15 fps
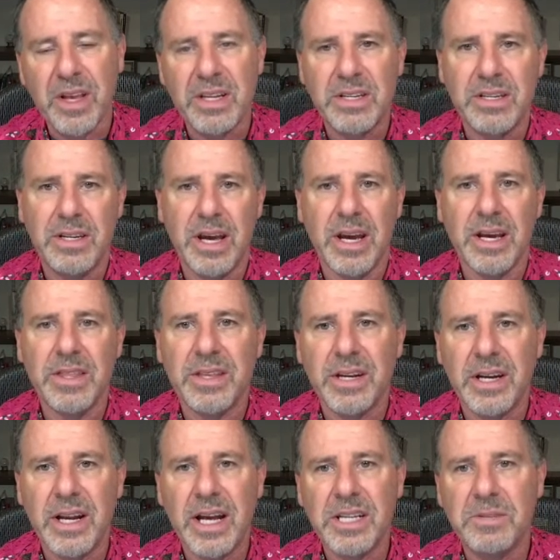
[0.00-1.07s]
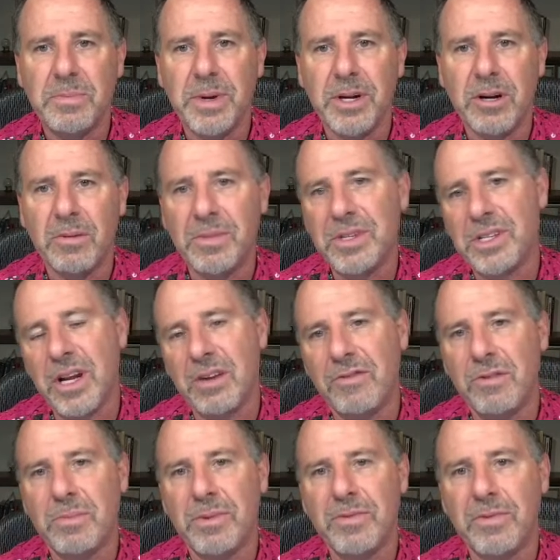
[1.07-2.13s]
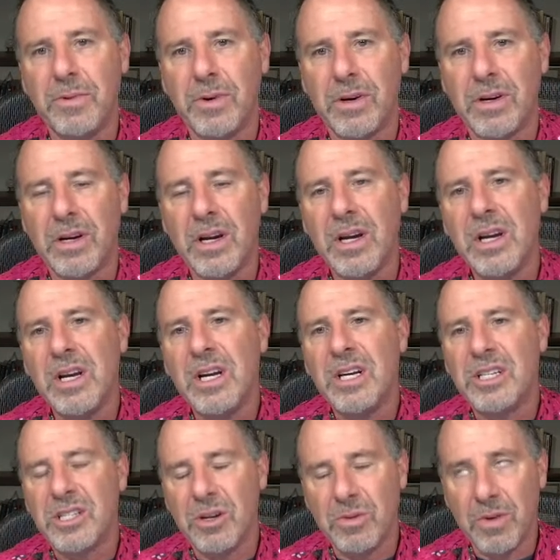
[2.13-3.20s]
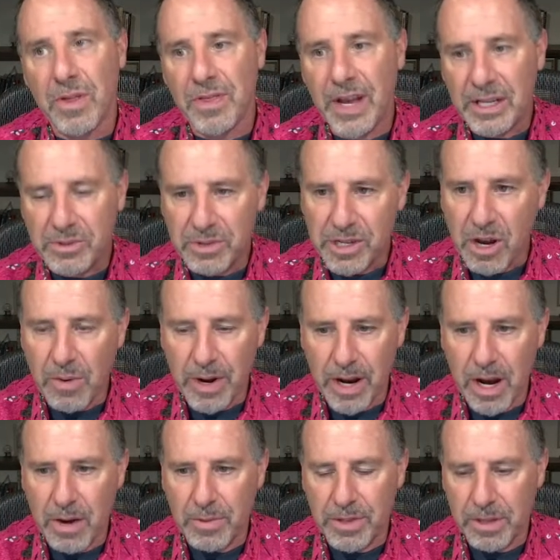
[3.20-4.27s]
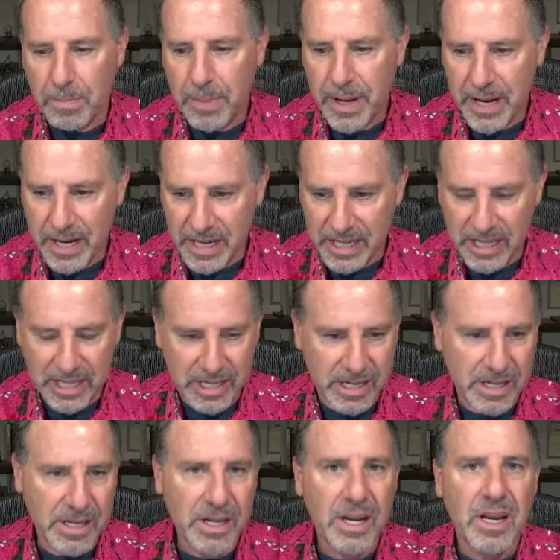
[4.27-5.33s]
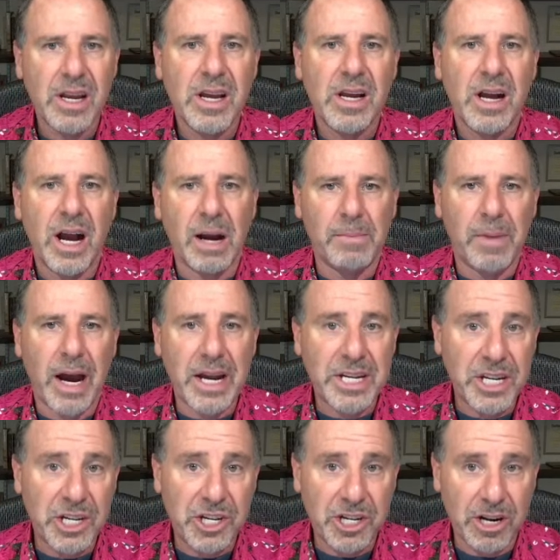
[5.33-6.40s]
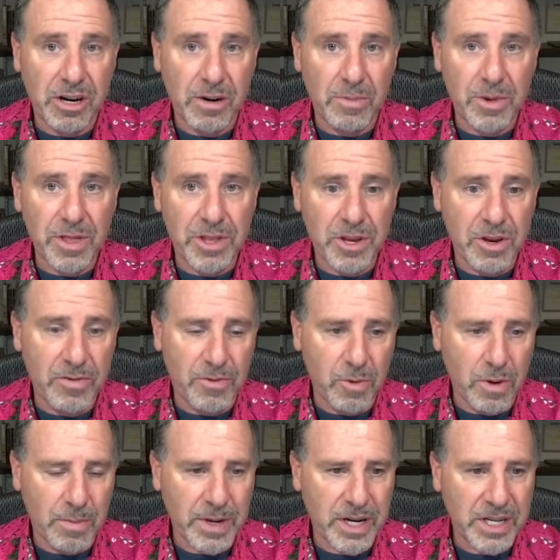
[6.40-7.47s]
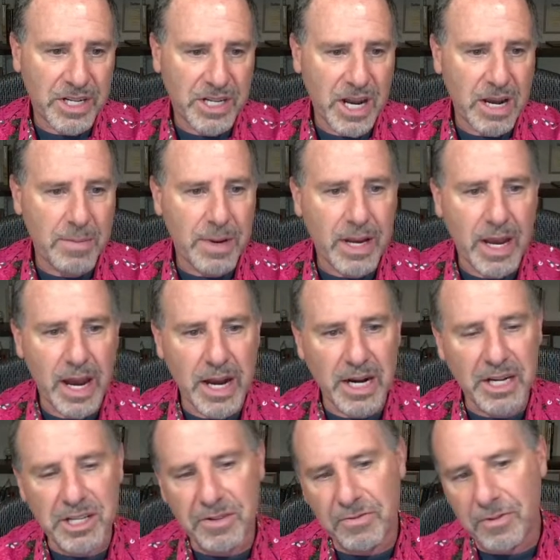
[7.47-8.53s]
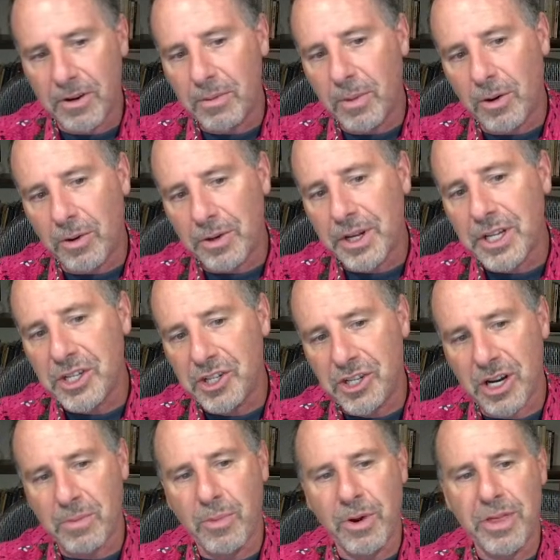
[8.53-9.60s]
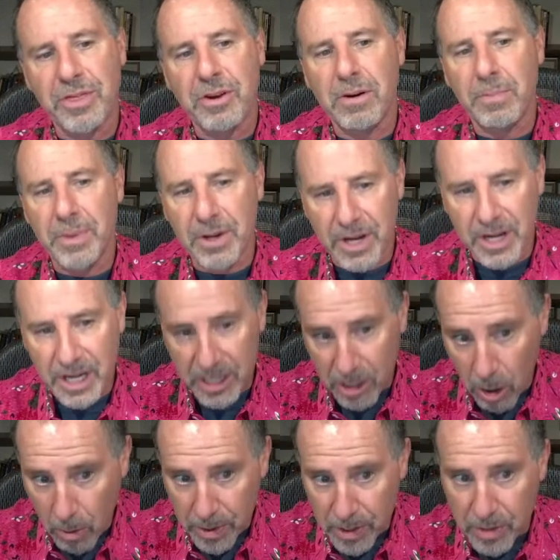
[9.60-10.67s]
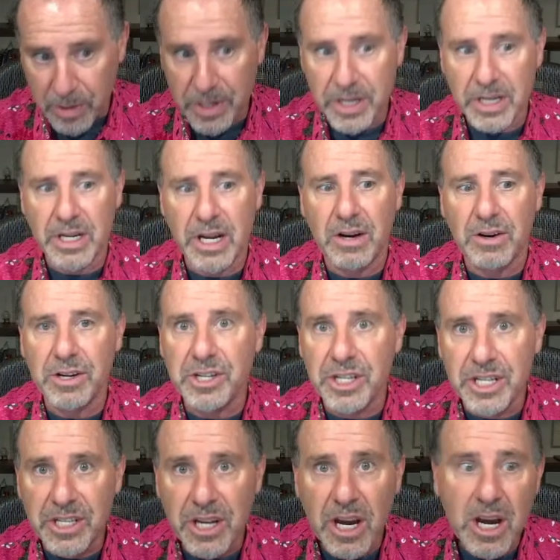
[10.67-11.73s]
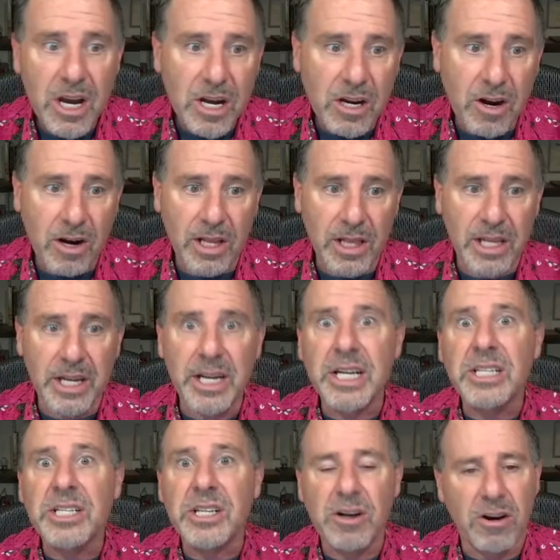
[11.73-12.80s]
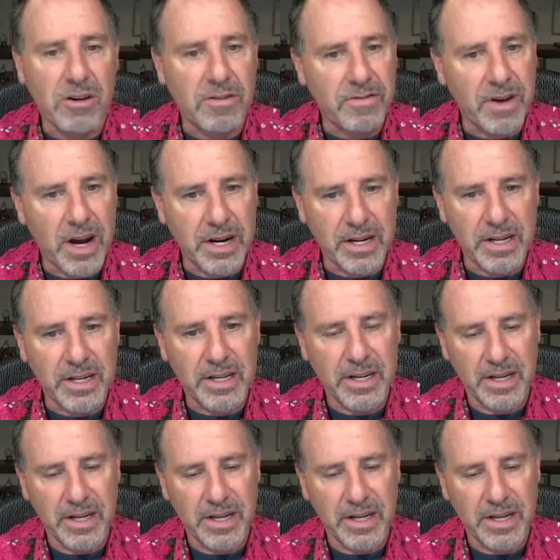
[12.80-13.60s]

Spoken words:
today than it has been almost ever before. So that's what's going on with the picks. I did share them with you. If you want me to say them again, it's Affirm Holdings, Checkpoint Therapeutics, Open Door Technologies, Cardlytics, and Carvana.